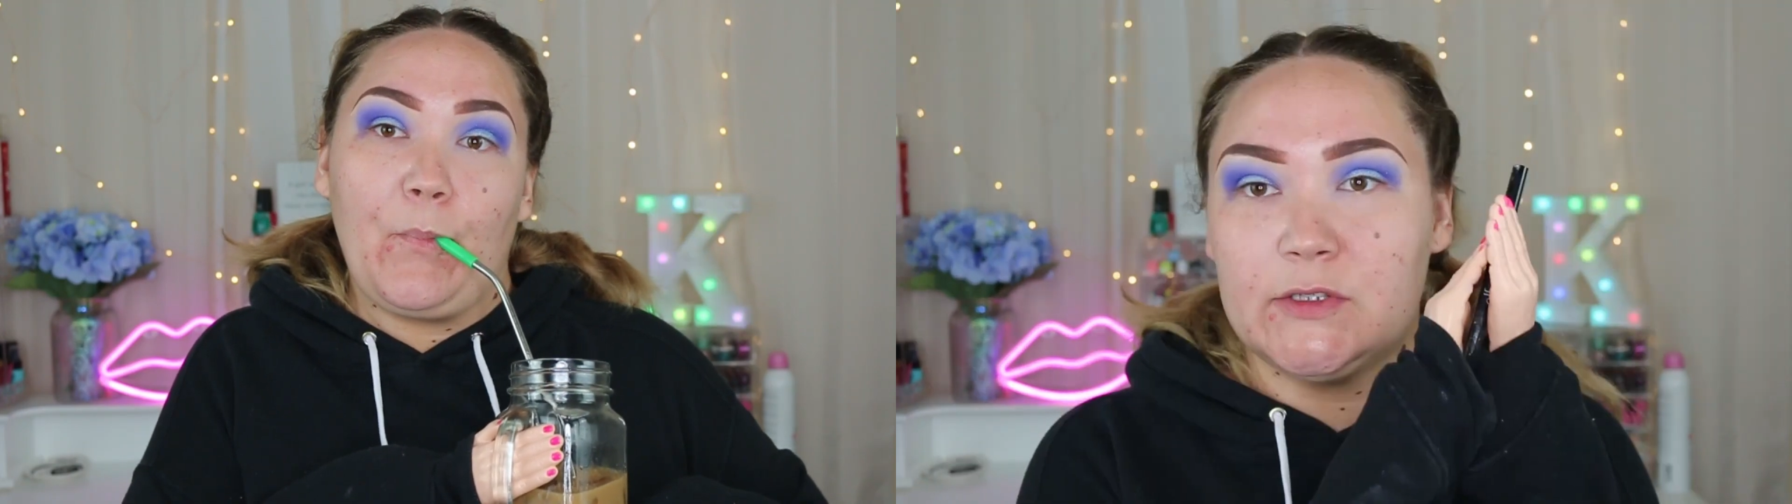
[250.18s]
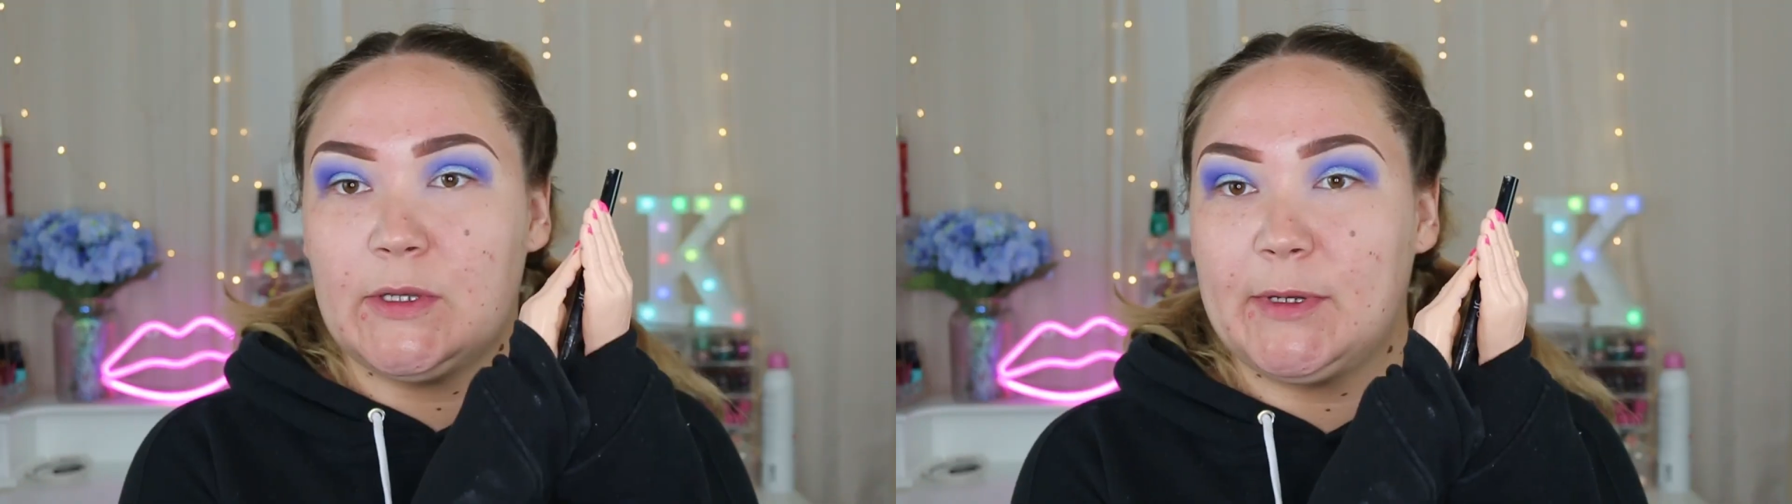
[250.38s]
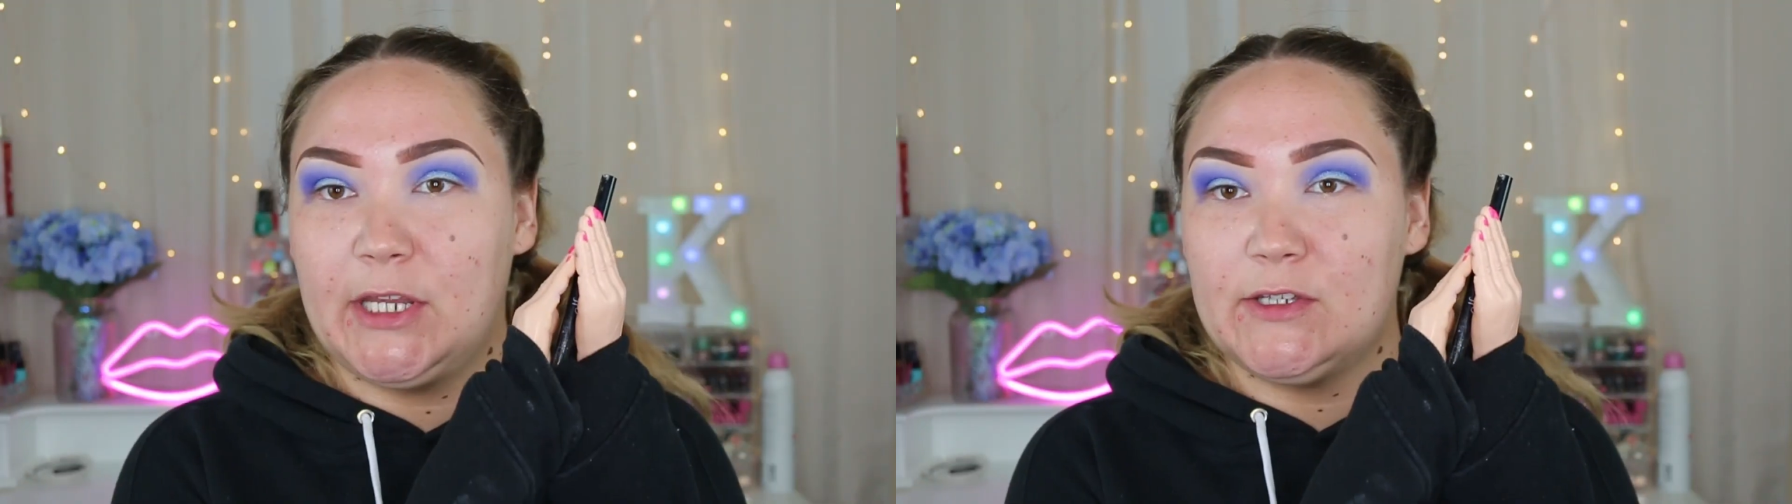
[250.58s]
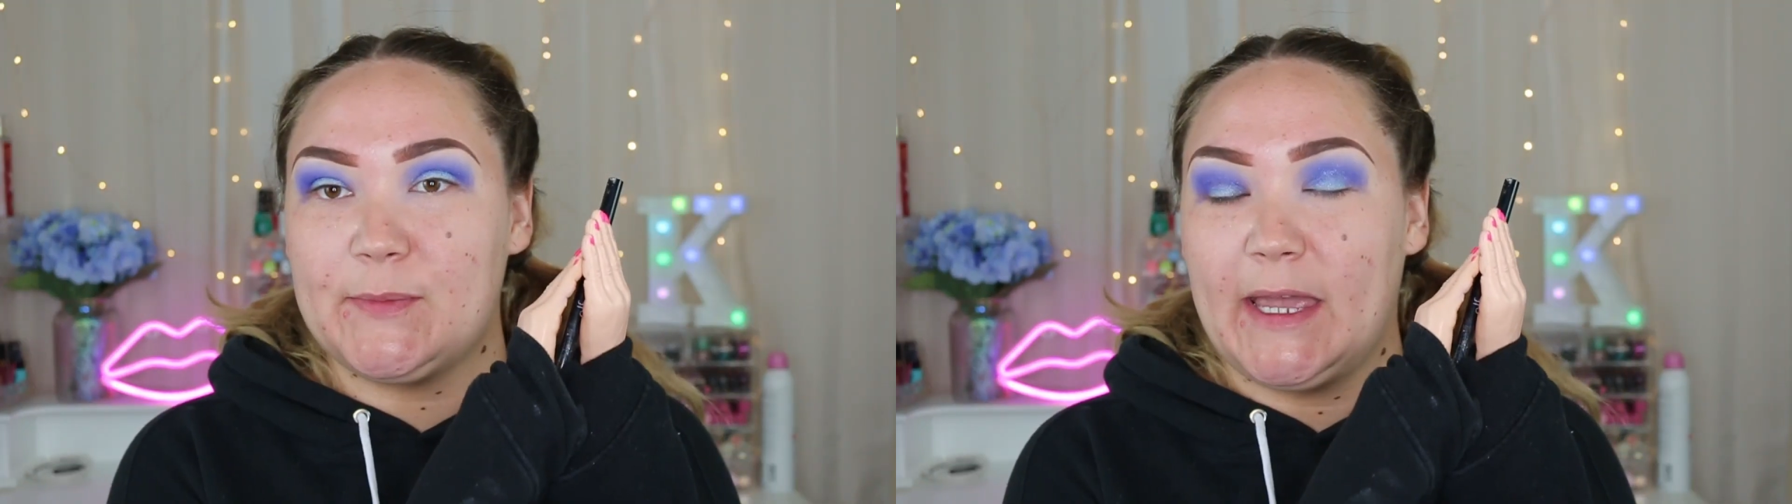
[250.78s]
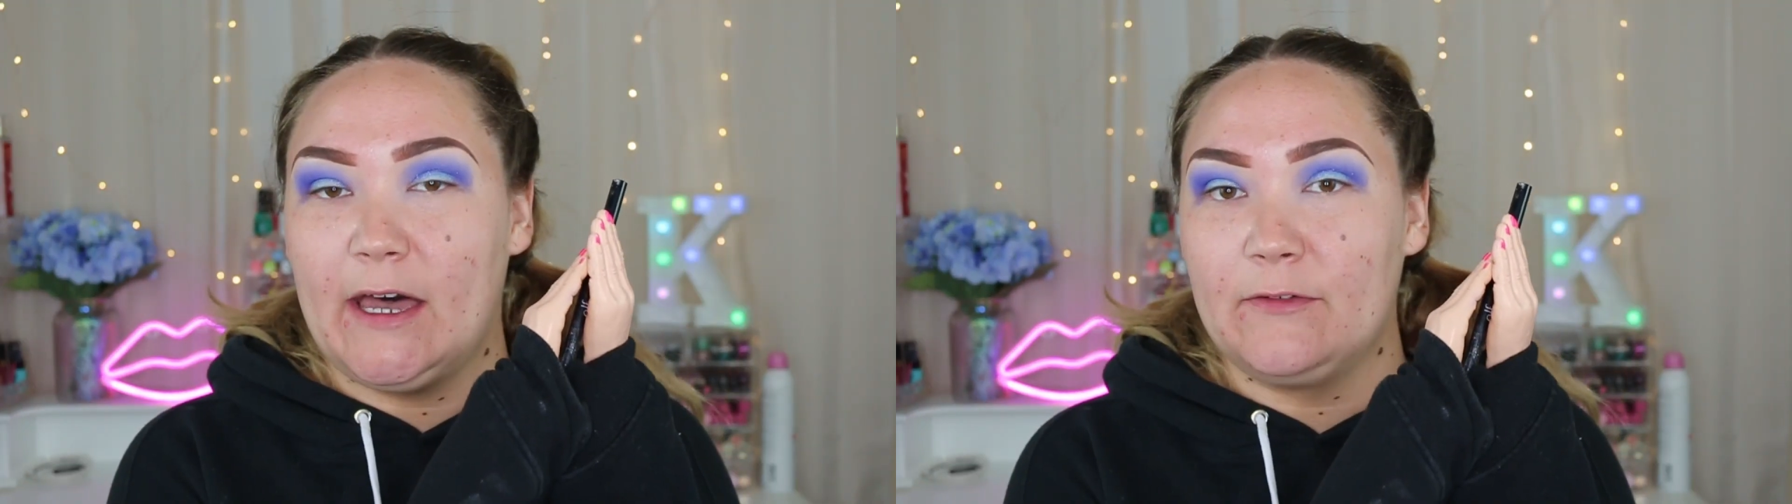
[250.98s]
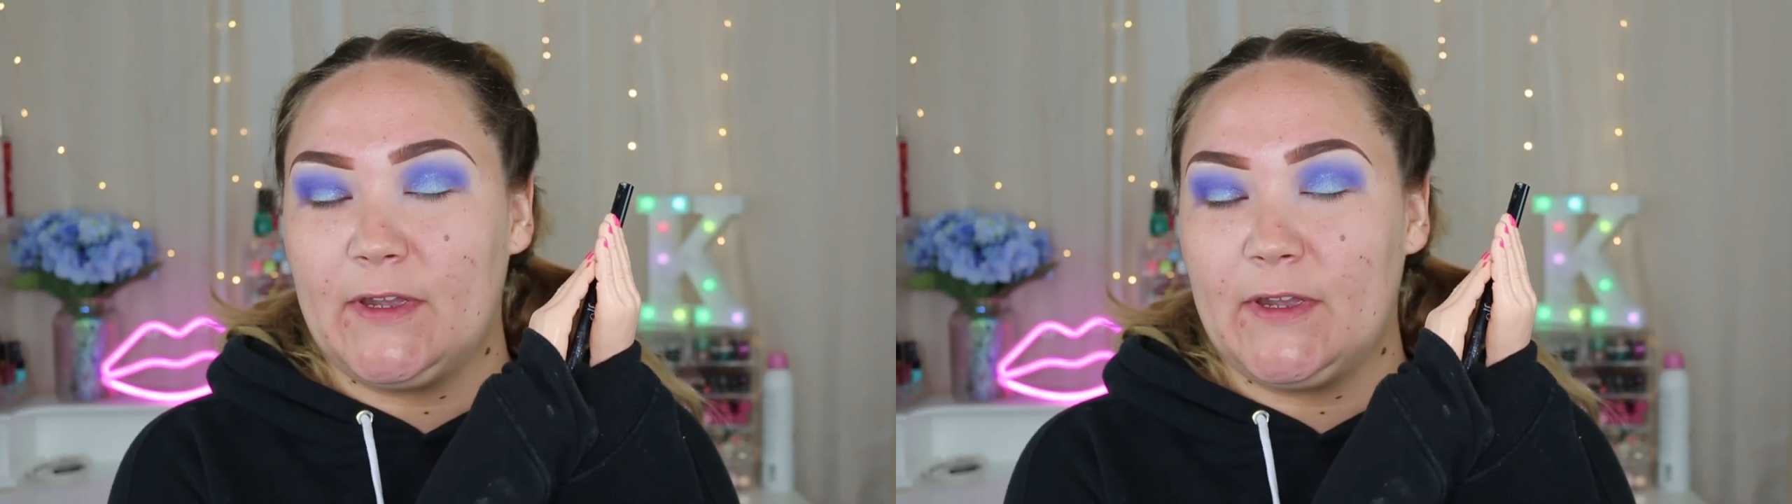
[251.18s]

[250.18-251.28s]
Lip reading: So I'm gonna use my e.l.f.